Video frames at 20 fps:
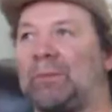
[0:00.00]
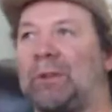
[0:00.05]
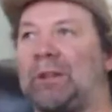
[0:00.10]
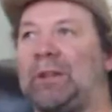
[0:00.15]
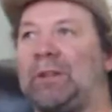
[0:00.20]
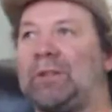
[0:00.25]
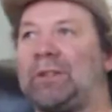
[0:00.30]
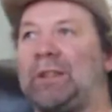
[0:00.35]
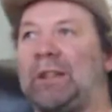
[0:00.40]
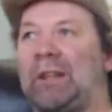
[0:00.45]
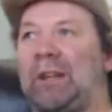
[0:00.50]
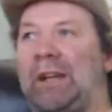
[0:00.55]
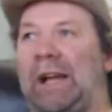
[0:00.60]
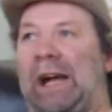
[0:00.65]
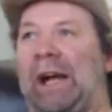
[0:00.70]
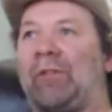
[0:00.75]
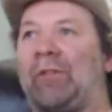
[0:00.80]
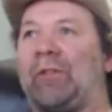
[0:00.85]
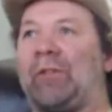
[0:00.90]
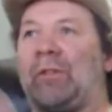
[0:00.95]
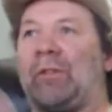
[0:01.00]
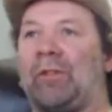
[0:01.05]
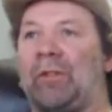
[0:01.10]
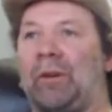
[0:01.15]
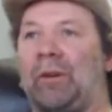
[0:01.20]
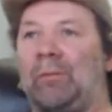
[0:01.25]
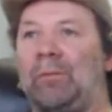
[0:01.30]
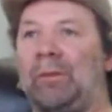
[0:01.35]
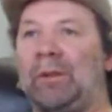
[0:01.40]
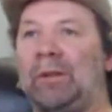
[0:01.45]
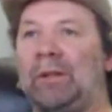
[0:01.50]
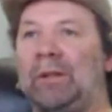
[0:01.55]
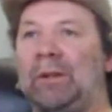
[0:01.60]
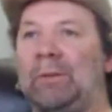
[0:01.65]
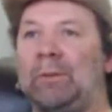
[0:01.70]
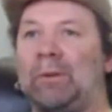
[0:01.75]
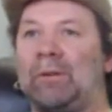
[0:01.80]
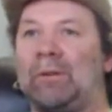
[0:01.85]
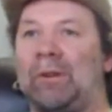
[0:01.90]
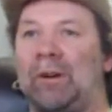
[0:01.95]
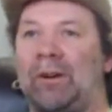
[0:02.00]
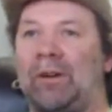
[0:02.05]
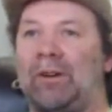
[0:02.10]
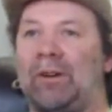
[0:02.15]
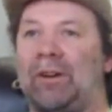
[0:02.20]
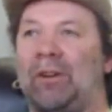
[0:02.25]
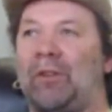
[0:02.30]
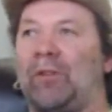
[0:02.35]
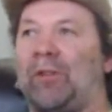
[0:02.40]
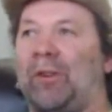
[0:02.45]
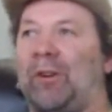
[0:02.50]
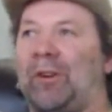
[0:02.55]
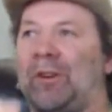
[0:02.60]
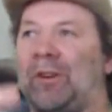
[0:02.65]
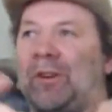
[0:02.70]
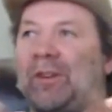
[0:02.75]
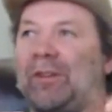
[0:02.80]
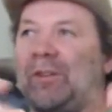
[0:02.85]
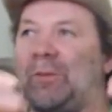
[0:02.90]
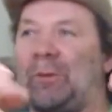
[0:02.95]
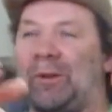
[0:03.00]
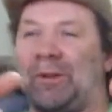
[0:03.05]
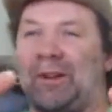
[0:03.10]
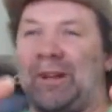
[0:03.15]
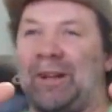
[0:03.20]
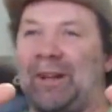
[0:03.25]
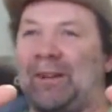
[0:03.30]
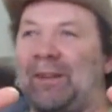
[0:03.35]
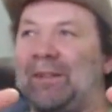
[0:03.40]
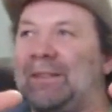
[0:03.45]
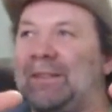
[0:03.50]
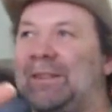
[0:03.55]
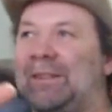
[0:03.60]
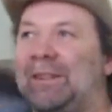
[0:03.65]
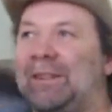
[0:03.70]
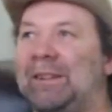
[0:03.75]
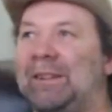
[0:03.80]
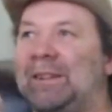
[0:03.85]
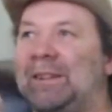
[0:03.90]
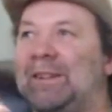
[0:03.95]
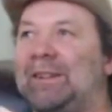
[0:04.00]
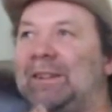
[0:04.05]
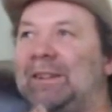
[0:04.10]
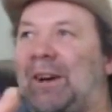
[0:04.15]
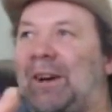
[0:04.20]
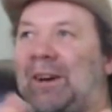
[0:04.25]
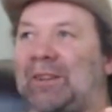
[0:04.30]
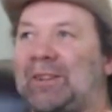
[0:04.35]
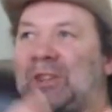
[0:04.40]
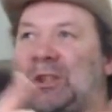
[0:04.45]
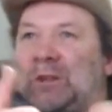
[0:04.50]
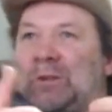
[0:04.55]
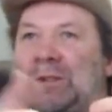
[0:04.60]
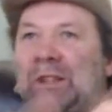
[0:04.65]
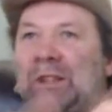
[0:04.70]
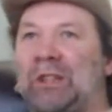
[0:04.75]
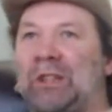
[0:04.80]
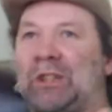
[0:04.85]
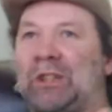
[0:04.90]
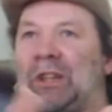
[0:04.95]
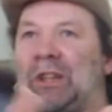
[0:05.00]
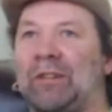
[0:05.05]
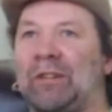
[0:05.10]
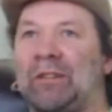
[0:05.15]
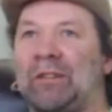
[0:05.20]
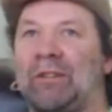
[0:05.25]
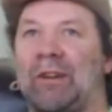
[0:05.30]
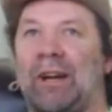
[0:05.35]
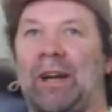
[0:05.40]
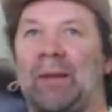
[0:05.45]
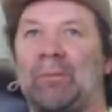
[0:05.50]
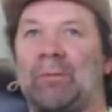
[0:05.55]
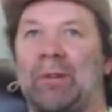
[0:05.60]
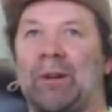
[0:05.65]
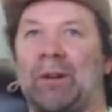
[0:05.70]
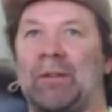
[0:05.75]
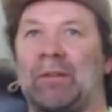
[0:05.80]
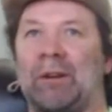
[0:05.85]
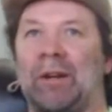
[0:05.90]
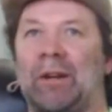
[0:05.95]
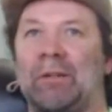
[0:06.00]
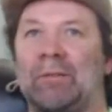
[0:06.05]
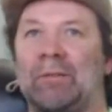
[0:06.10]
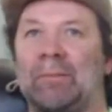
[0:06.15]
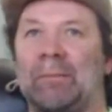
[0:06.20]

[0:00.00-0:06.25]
you'd see in NASA or something. They're all in a circle, and we're like all shooting each other and crap, running around.